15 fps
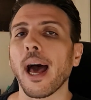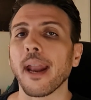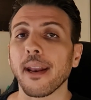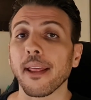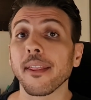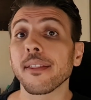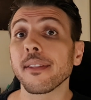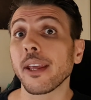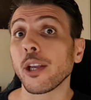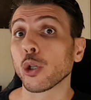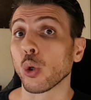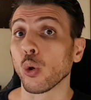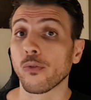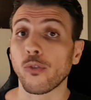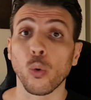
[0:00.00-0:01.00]
Another thing that you
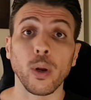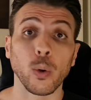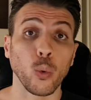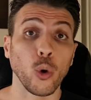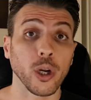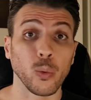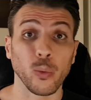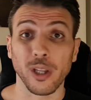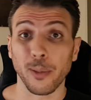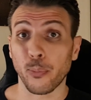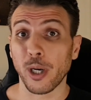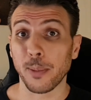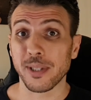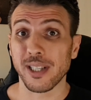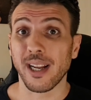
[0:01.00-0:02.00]
should look for when working with a
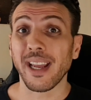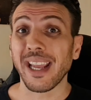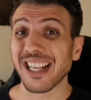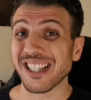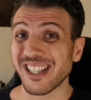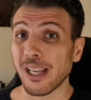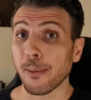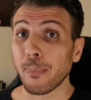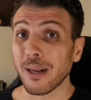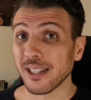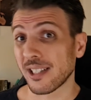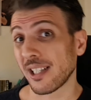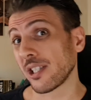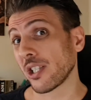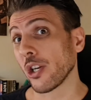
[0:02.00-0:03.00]
prep center is the
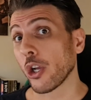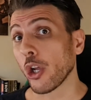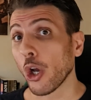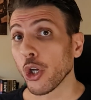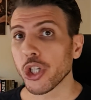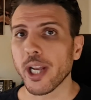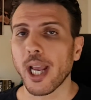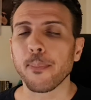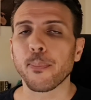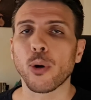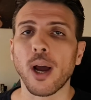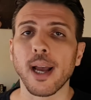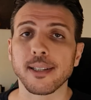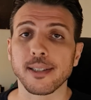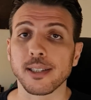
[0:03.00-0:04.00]
ability to negotiate
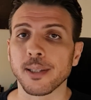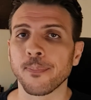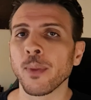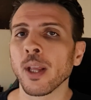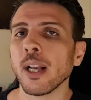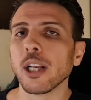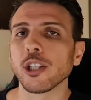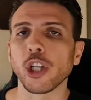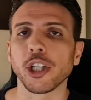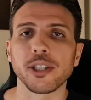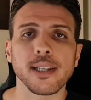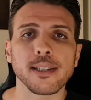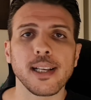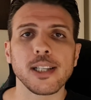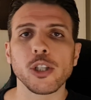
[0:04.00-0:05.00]
prices. So
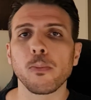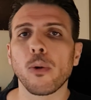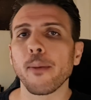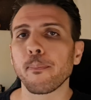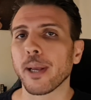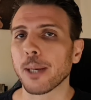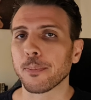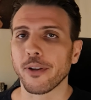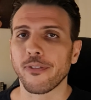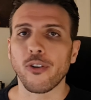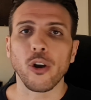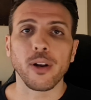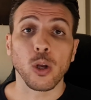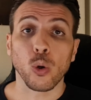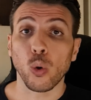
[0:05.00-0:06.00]
just as you might pick up the
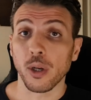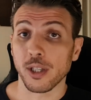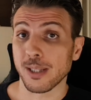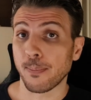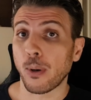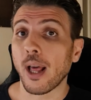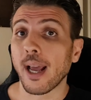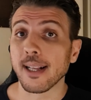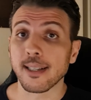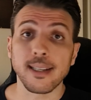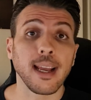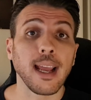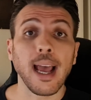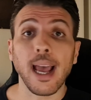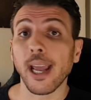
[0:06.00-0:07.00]
phone and call a supplier and
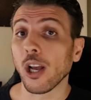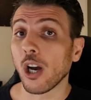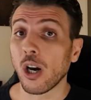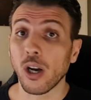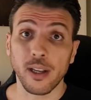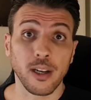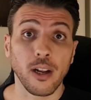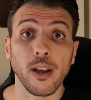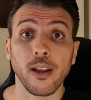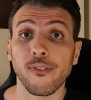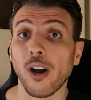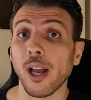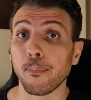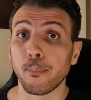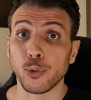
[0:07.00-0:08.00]
say, hey,
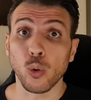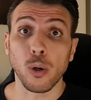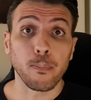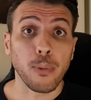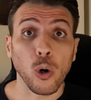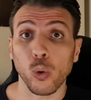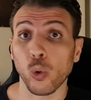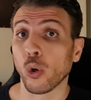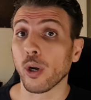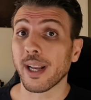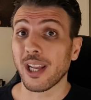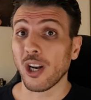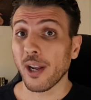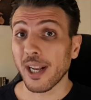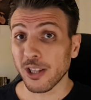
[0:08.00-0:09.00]
if I do a bulk
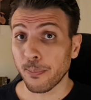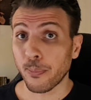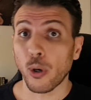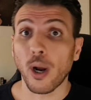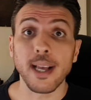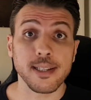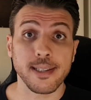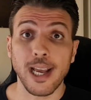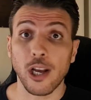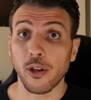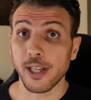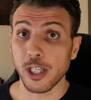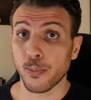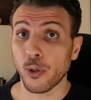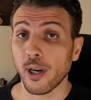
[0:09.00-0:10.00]
order, can I get the price down
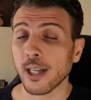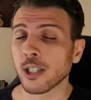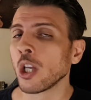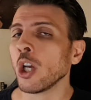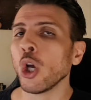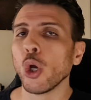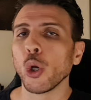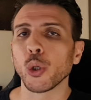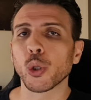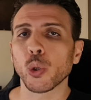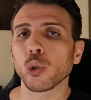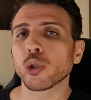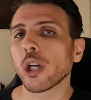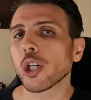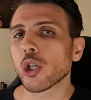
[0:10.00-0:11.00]
on these products? You
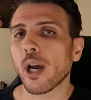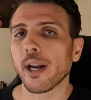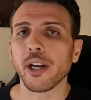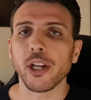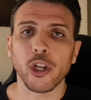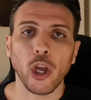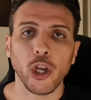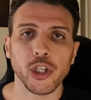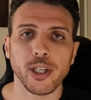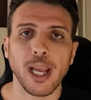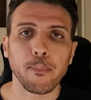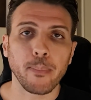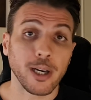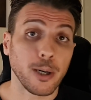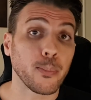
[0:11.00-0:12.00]
should also try to
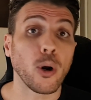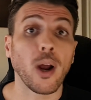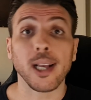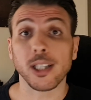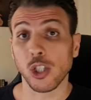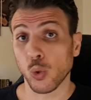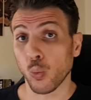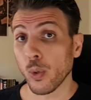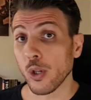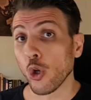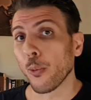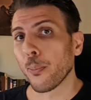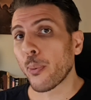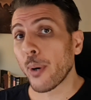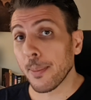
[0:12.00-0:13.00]
negotiate better prices with
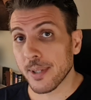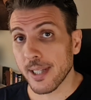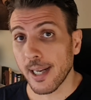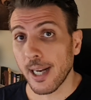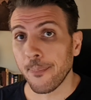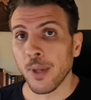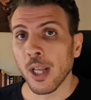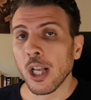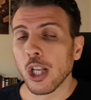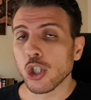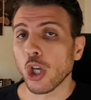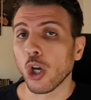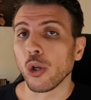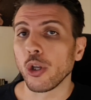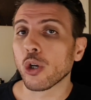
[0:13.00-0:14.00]
your prep center.
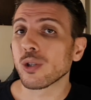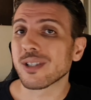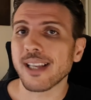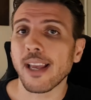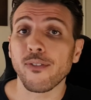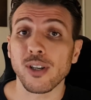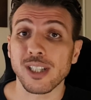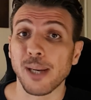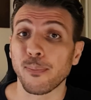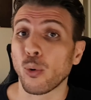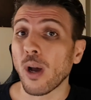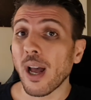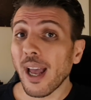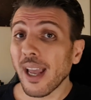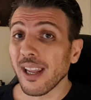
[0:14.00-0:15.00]
So you could say, for
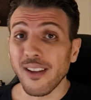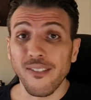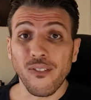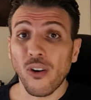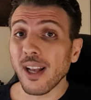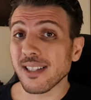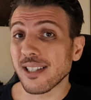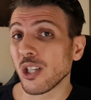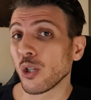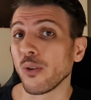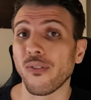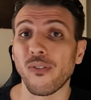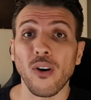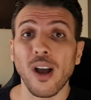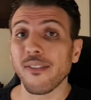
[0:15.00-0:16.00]
example, hey, if I send
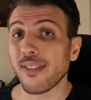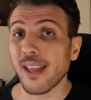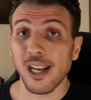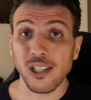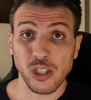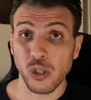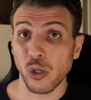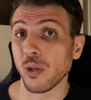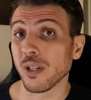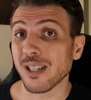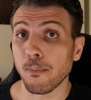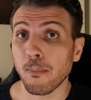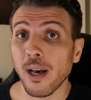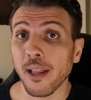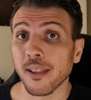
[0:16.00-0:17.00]
you 5,000
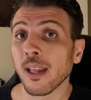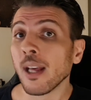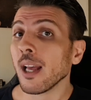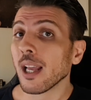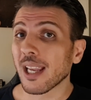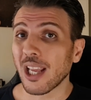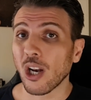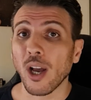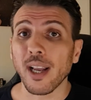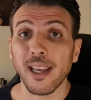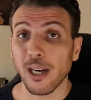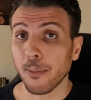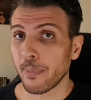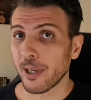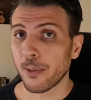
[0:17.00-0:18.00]
units a month, can I
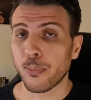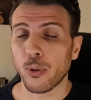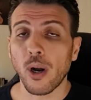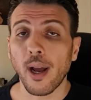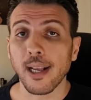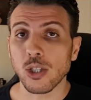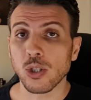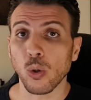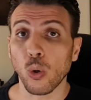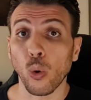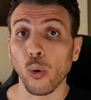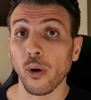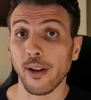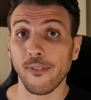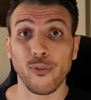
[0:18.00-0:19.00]
get a better price?
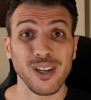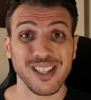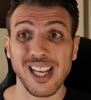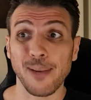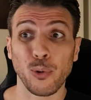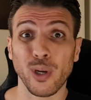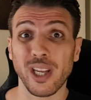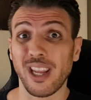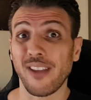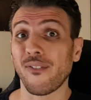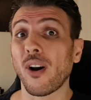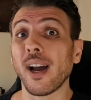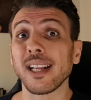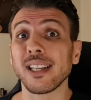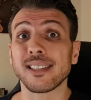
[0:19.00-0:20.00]
Or for example,
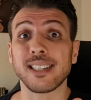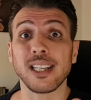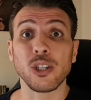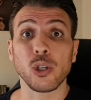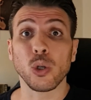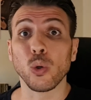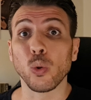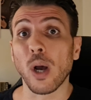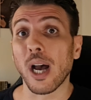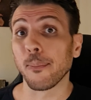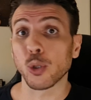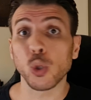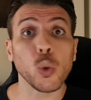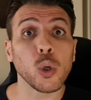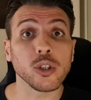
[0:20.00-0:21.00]
if I send you
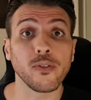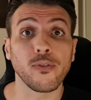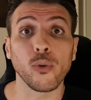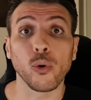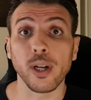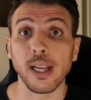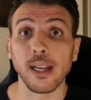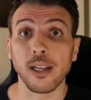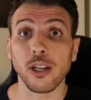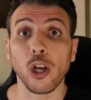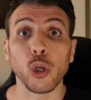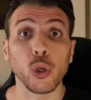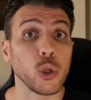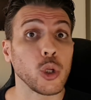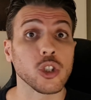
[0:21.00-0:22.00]
240
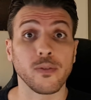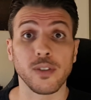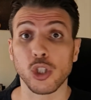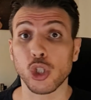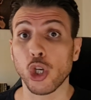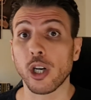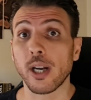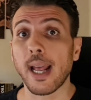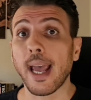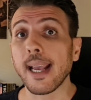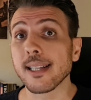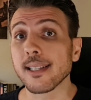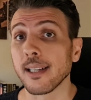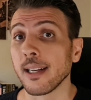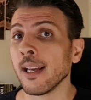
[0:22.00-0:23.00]
units of a certain
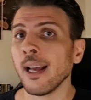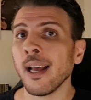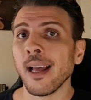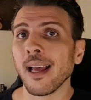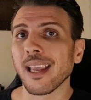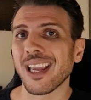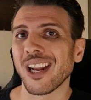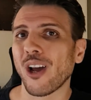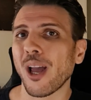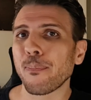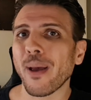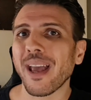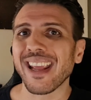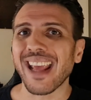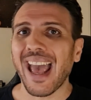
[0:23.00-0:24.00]
ASIN, can I
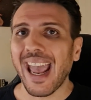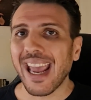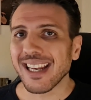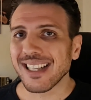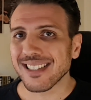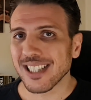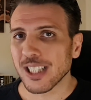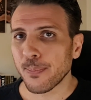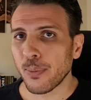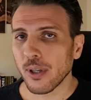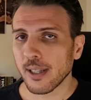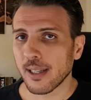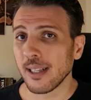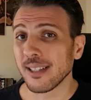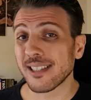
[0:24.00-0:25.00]
pay 80 cents,
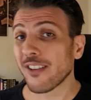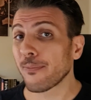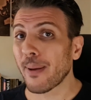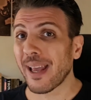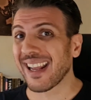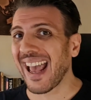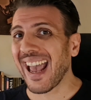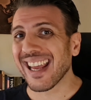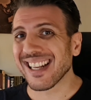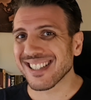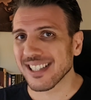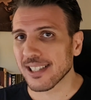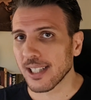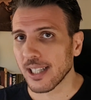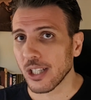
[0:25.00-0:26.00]
instead of paying 80
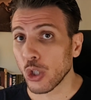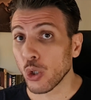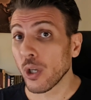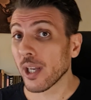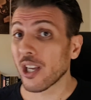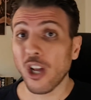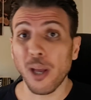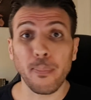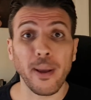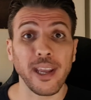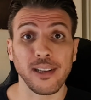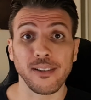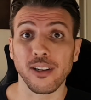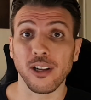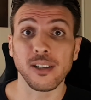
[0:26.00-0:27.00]
cents a unit, can I
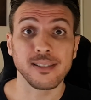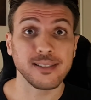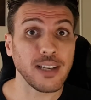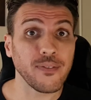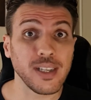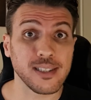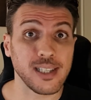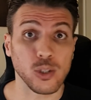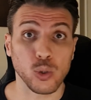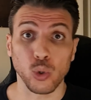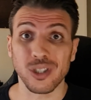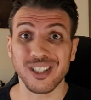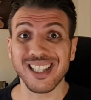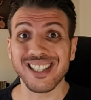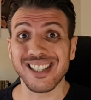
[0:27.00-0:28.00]
pay 70 cents
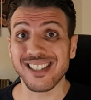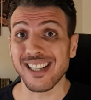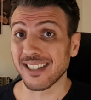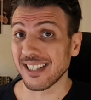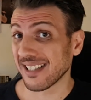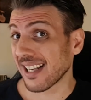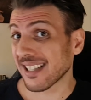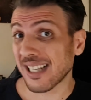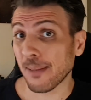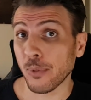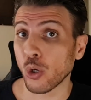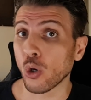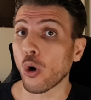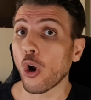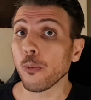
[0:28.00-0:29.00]
or 60 cents? Is that
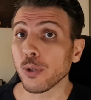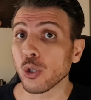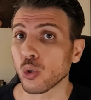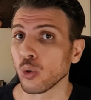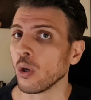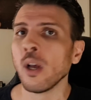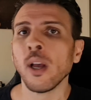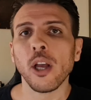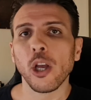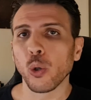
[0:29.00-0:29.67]
something you're open to?